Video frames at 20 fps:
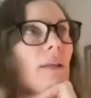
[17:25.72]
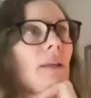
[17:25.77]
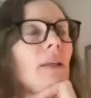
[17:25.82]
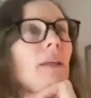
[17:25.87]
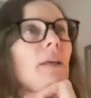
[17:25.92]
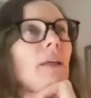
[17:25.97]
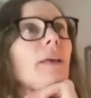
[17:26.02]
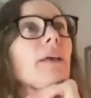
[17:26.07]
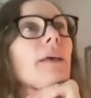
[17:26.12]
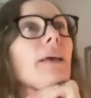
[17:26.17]
on end.
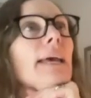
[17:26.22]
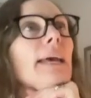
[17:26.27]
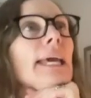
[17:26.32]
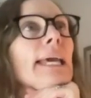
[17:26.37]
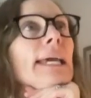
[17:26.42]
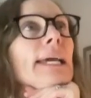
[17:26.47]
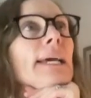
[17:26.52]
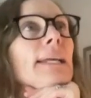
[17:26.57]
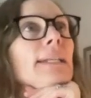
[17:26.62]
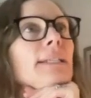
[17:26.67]

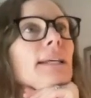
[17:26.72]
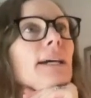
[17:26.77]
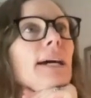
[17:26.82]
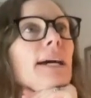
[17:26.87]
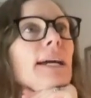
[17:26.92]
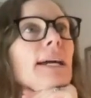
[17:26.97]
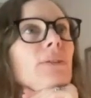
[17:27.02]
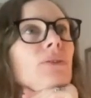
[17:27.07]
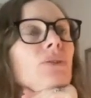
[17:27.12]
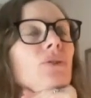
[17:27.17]

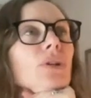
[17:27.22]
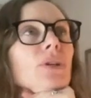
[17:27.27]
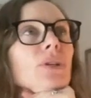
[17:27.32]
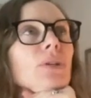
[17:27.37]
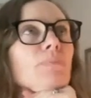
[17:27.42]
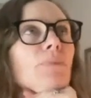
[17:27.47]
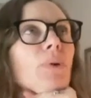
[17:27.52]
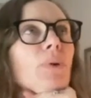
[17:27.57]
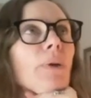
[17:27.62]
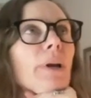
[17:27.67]
And I
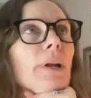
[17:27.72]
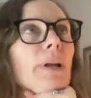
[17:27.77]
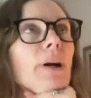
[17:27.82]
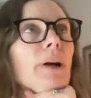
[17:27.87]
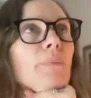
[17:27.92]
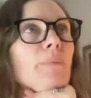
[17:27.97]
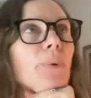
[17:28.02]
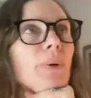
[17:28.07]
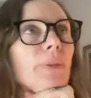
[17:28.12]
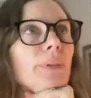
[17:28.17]
had just
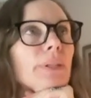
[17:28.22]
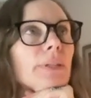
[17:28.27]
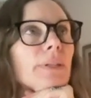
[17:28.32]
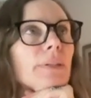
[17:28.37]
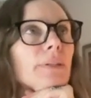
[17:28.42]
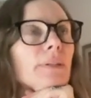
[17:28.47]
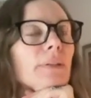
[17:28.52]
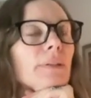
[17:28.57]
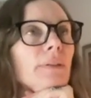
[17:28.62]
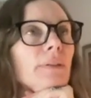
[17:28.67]
broken up
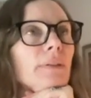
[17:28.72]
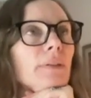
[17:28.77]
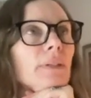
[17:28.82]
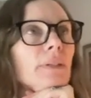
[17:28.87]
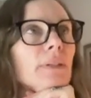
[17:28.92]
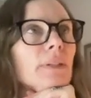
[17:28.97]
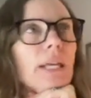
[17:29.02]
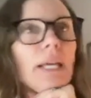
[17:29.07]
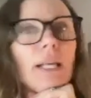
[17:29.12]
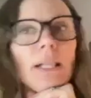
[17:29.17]
with this
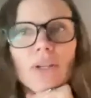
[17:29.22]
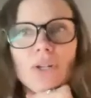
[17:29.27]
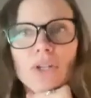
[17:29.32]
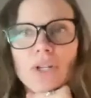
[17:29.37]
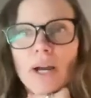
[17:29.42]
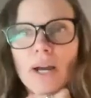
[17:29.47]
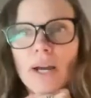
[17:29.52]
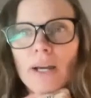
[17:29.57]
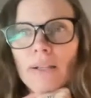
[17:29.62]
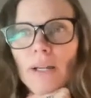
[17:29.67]

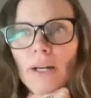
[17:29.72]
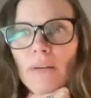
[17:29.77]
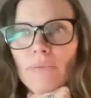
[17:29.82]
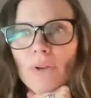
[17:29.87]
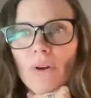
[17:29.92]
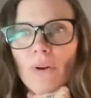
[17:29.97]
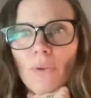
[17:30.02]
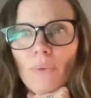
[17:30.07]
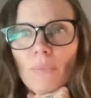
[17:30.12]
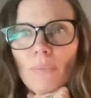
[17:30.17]
English
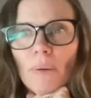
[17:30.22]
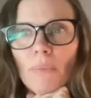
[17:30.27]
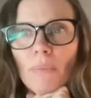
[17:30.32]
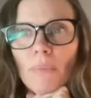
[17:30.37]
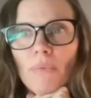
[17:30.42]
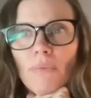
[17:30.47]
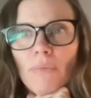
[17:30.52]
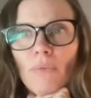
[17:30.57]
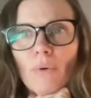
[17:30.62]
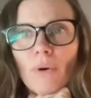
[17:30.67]
guy that I've
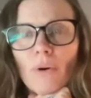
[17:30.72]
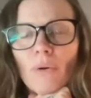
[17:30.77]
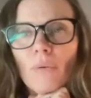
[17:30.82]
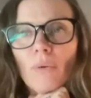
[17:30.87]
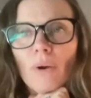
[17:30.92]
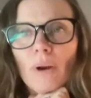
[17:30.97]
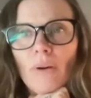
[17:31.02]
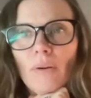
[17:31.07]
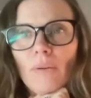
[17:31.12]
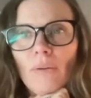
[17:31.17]
talked about
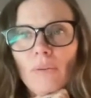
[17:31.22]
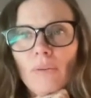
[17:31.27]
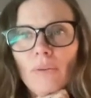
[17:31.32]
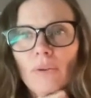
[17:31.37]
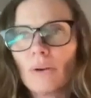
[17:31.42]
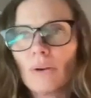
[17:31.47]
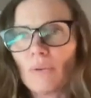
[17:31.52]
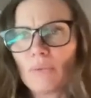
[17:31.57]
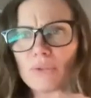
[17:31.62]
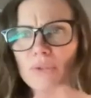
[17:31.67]
before,
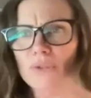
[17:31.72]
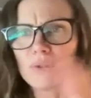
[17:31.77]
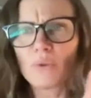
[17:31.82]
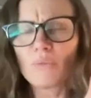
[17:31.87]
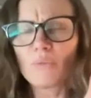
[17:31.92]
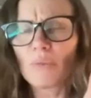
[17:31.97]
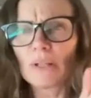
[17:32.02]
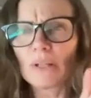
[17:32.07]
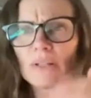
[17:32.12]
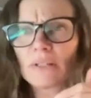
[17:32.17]
where it
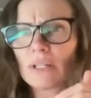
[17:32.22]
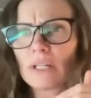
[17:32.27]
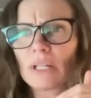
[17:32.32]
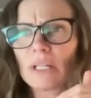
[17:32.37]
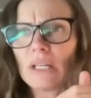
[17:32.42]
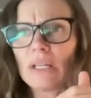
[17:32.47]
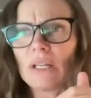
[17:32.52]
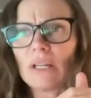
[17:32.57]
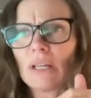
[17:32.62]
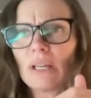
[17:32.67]
was 2
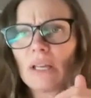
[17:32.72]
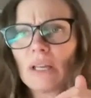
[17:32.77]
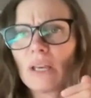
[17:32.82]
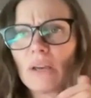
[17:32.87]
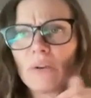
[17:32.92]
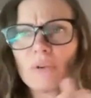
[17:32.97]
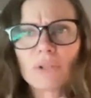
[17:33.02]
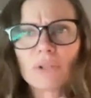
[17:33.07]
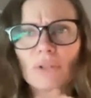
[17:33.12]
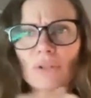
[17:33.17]
months, and it
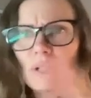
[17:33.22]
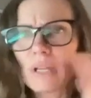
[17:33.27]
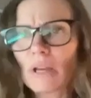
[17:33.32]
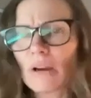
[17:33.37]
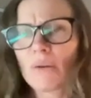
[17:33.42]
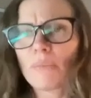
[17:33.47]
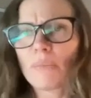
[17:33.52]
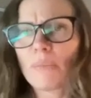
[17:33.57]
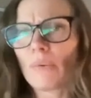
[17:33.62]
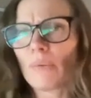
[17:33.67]

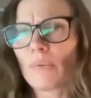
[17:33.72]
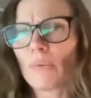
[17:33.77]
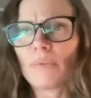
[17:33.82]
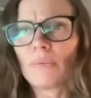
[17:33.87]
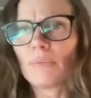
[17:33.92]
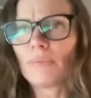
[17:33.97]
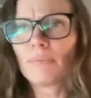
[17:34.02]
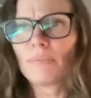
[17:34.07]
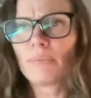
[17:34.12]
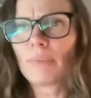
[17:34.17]
was a
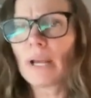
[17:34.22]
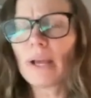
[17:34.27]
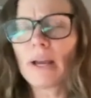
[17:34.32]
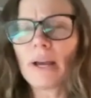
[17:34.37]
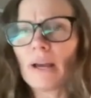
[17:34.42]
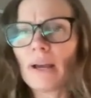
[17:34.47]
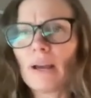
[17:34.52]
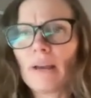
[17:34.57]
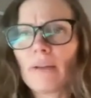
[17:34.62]
terrible